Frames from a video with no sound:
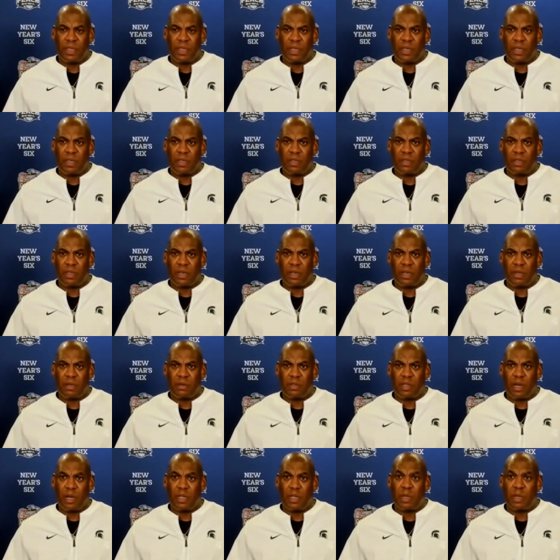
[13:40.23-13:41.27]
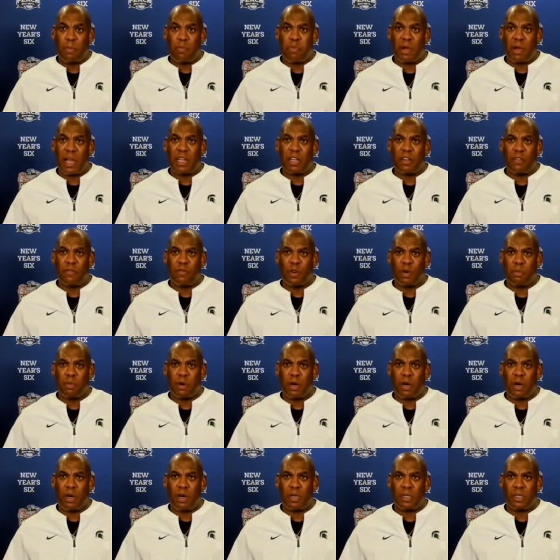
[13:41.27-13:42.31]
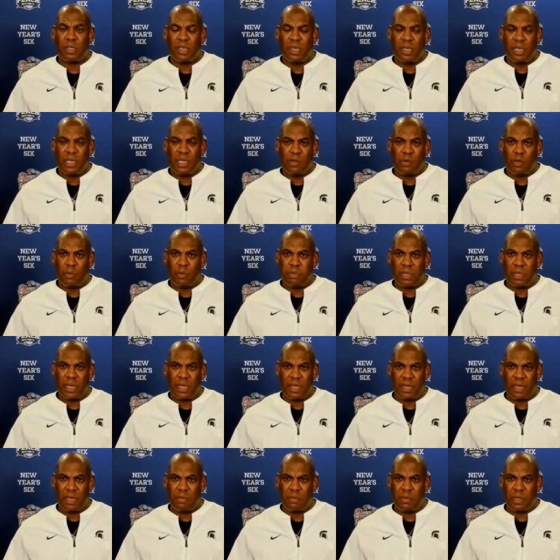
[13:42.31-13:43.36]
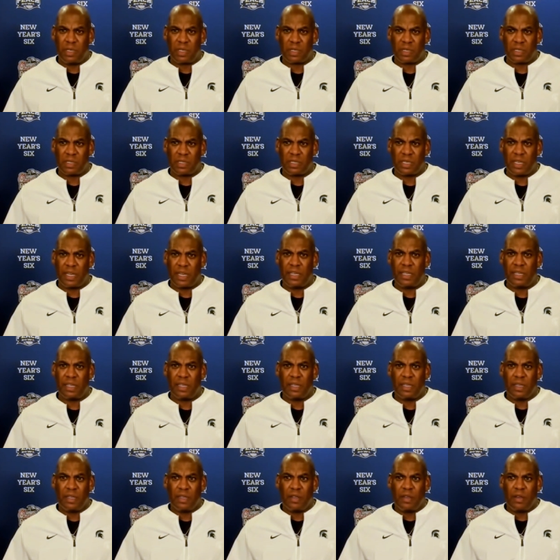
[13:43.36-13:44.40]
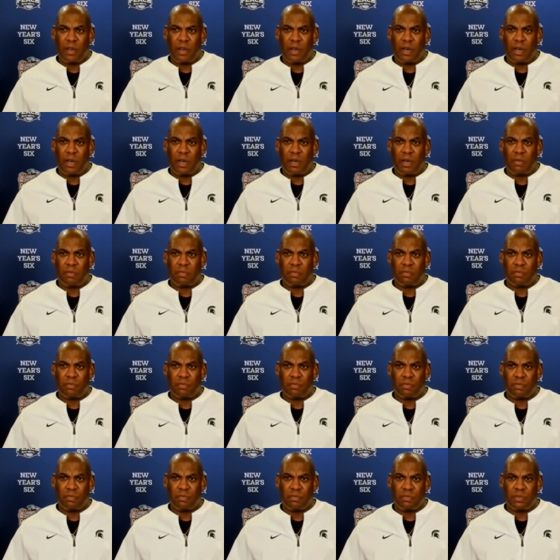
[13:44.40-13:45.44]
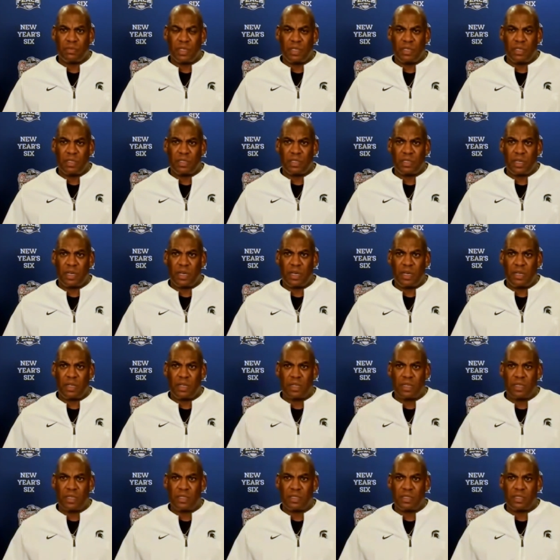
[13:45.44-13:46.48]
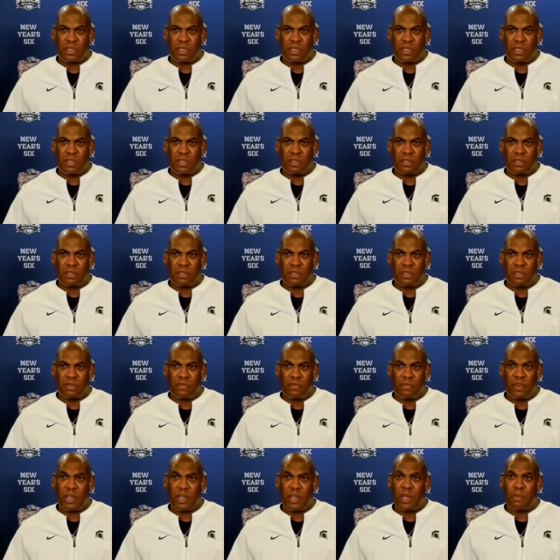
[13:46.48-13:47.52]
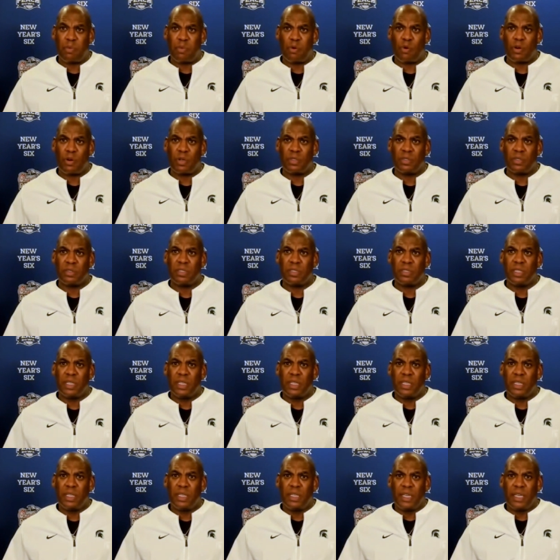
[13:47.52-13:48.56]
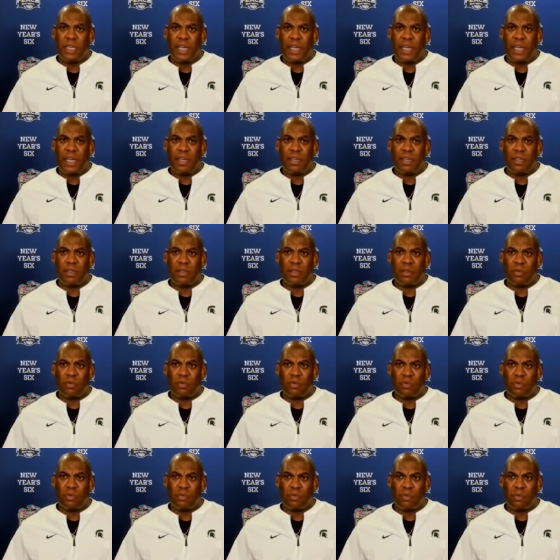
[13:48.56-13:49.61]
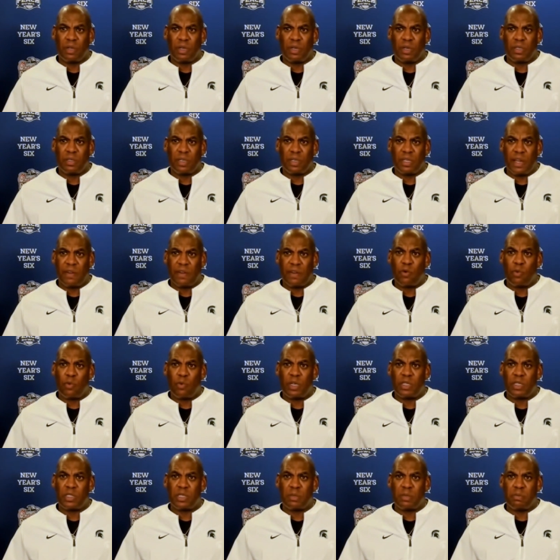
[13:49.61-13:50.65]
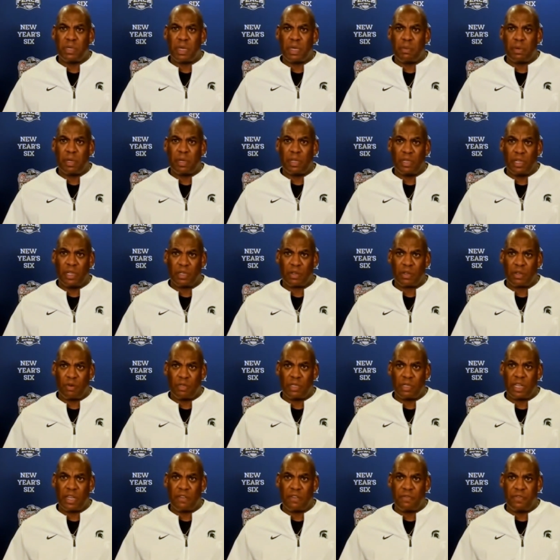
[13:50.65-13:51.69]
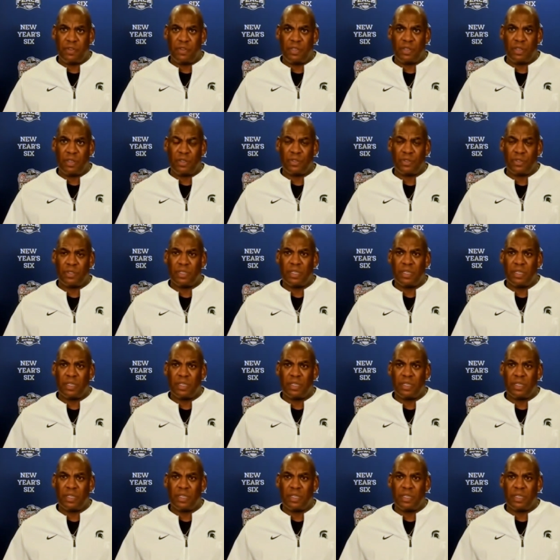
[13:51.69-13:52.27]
And uh, the brand of football that we play here at Michigan State um, is uh, is is very important, and everyone should be able to look on that field